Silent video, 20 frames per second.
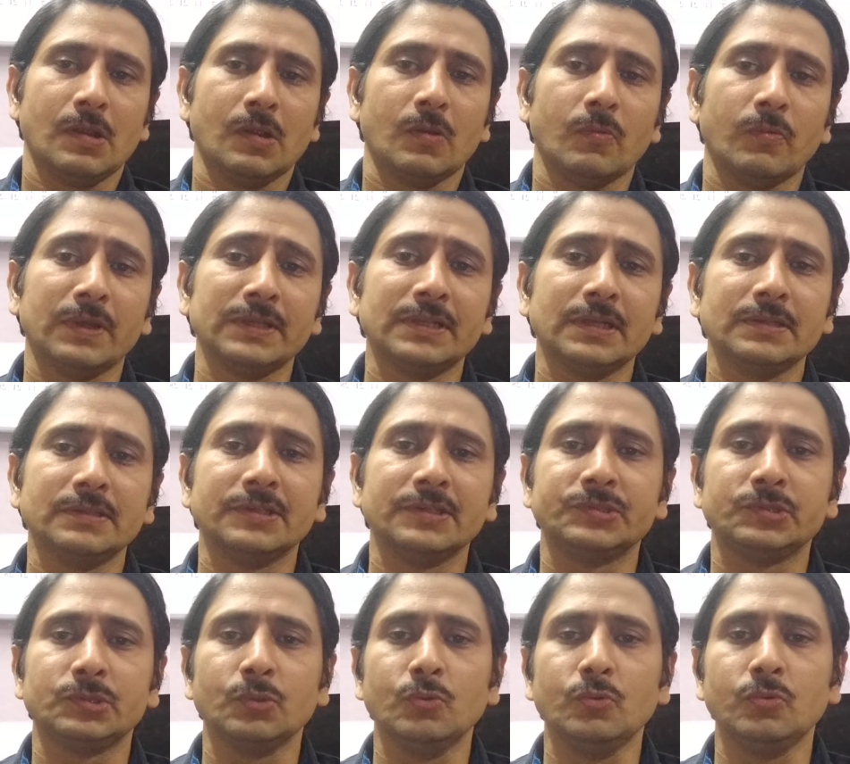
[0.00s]
whether the
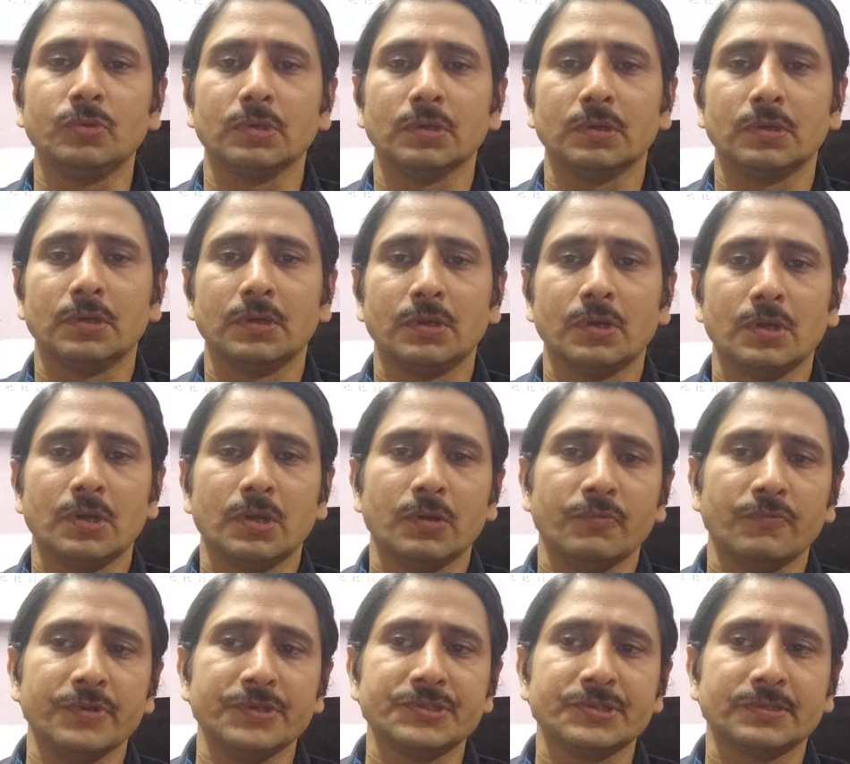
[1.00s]
suit
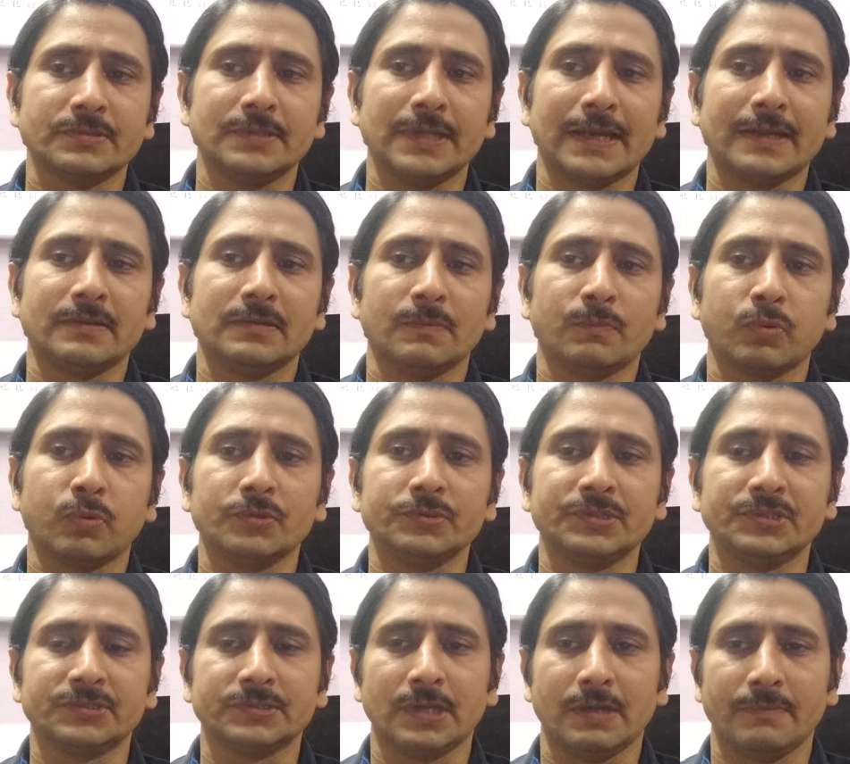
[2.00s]
which that the
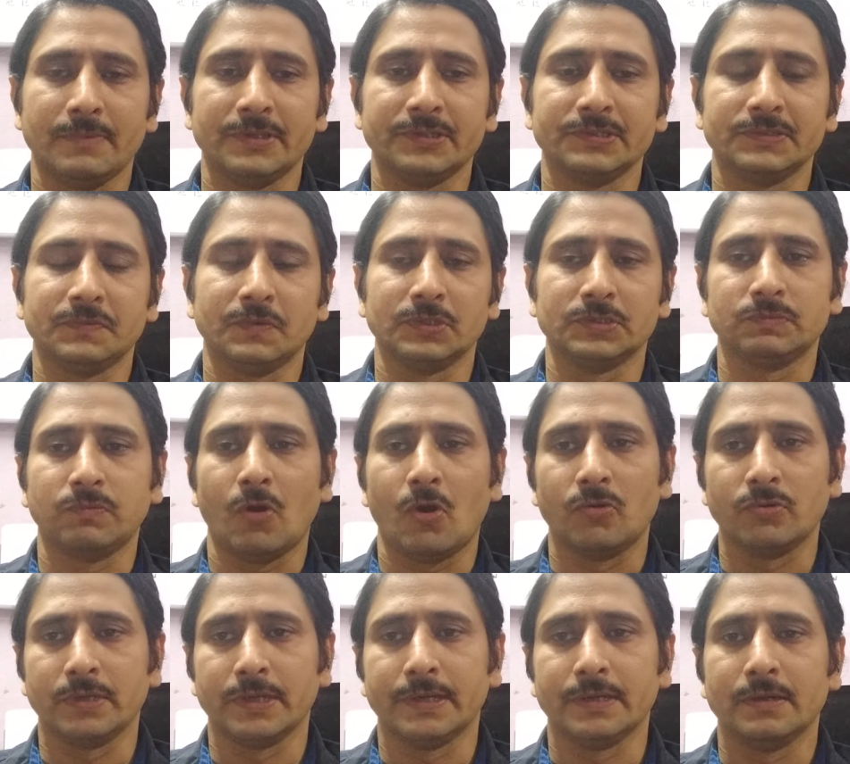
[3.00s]
process commenced was
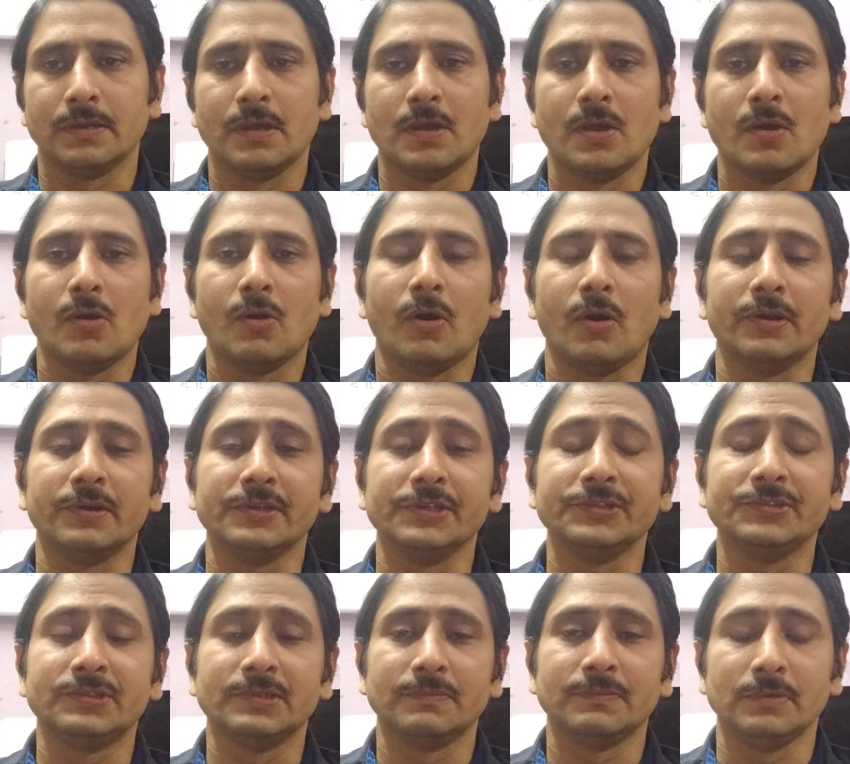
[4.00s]
founded on
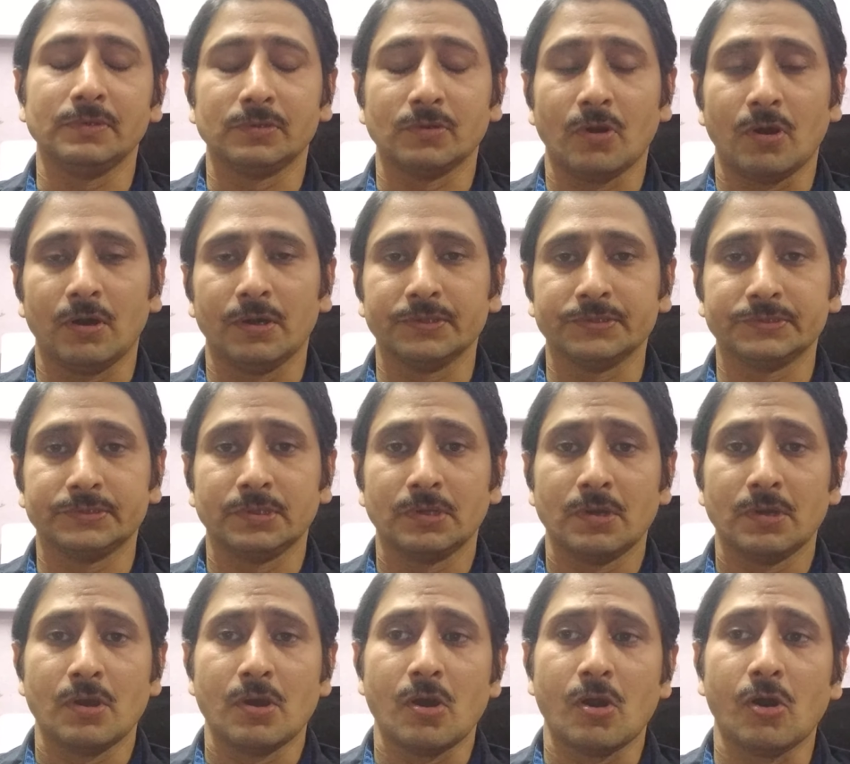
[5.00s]
reasonable cause
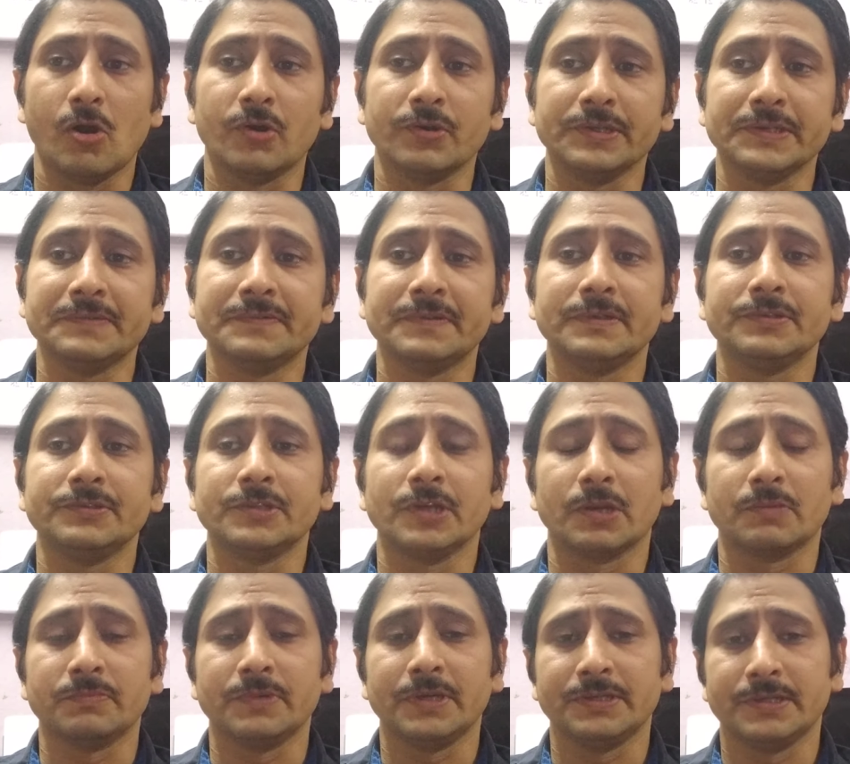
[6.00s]
or even
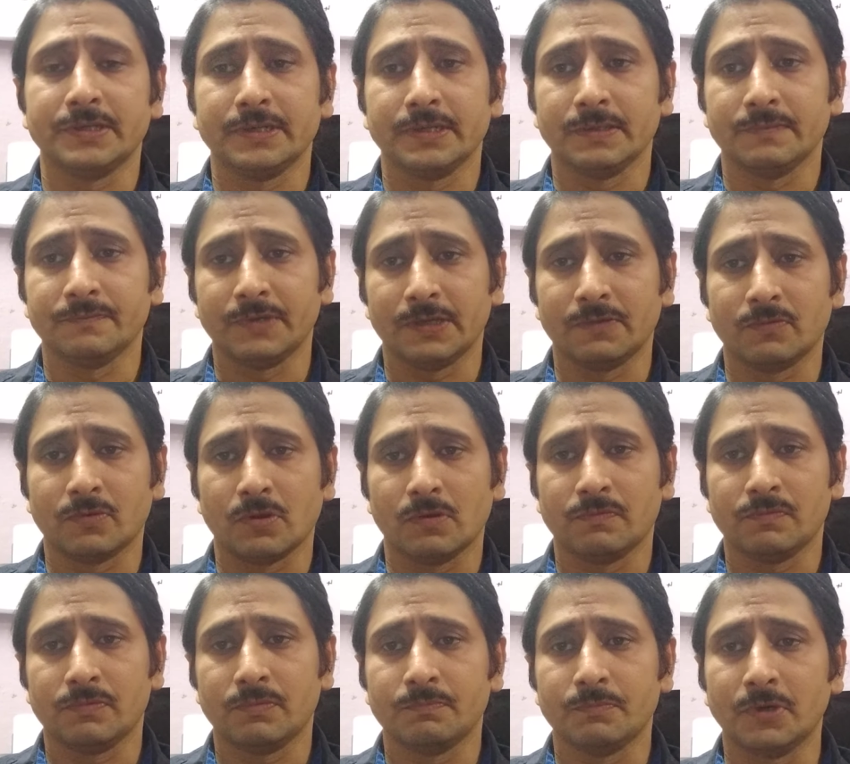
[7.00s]
terminated in favor of
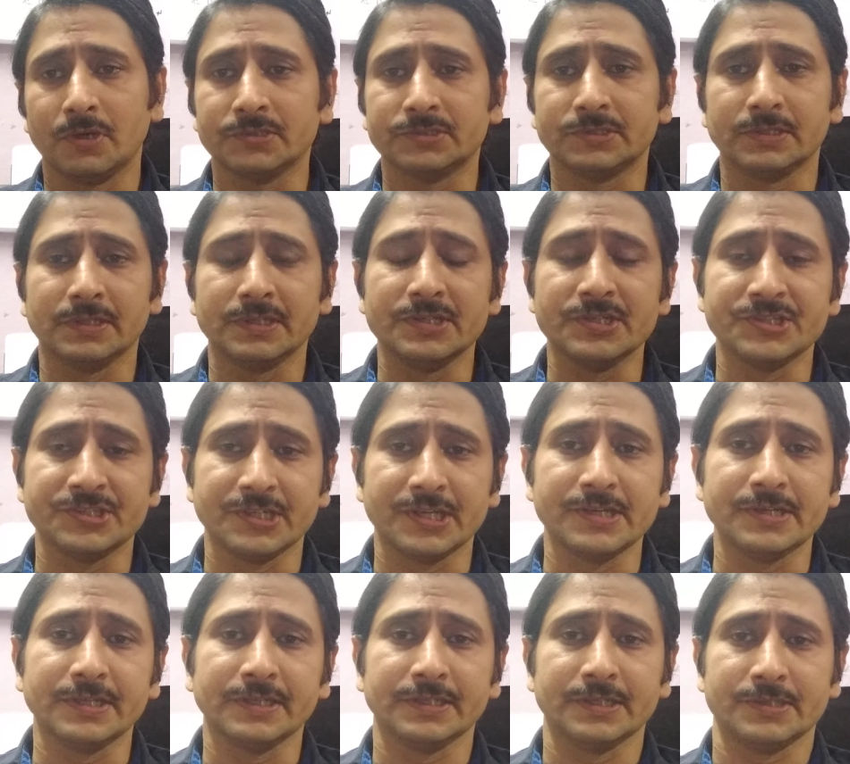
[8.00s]
person
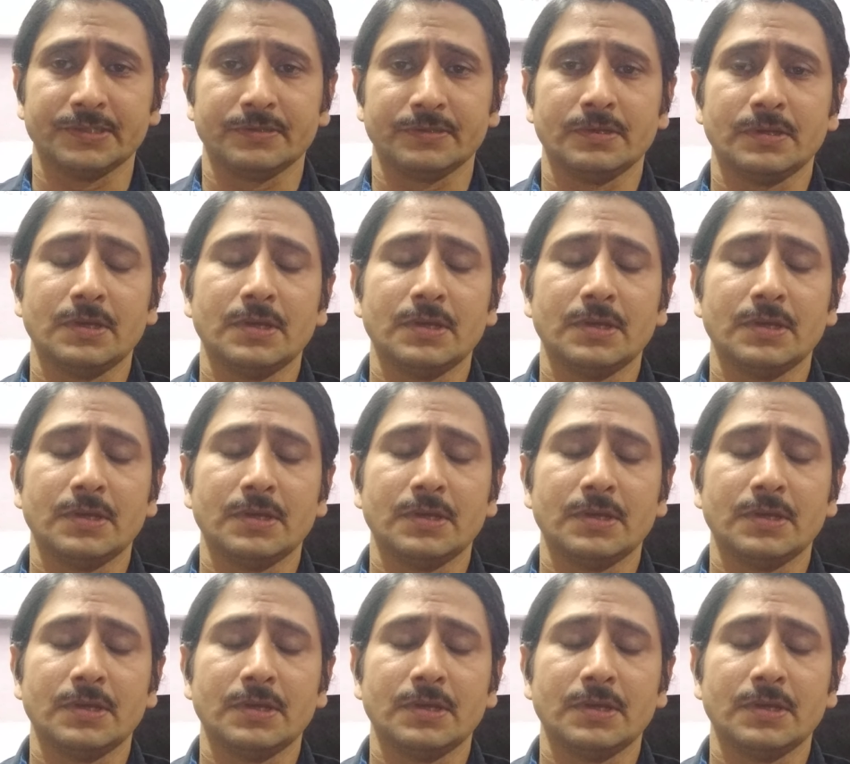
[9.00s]
initiating it.